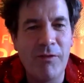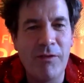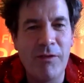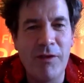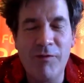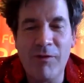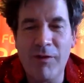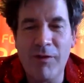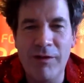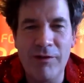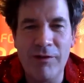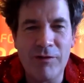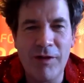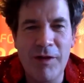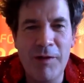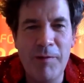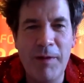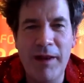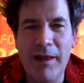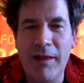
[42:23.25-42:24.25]
You've got
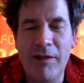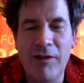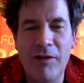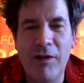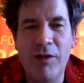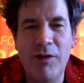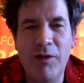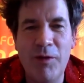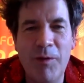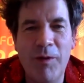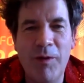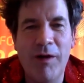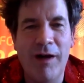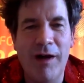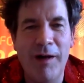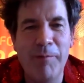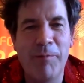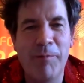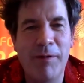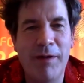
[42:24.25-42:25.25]
so many. You
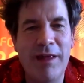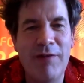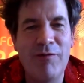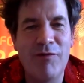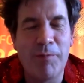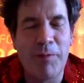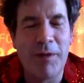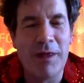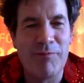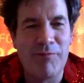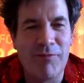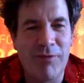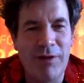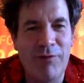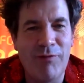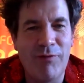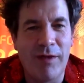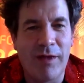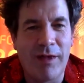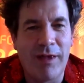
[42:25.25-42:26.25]
are unbelievably
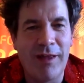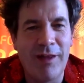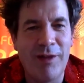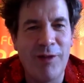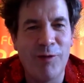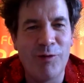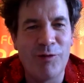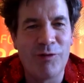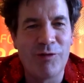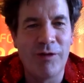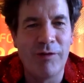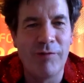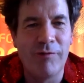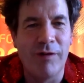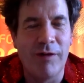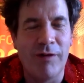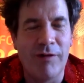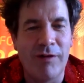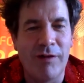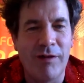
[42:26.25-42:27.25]
prolific in your
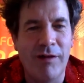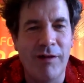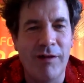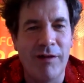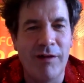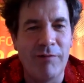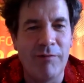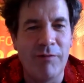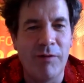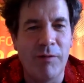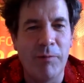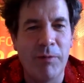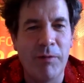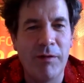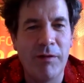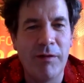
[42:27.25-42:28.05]
songwriting, aren't you, Rob?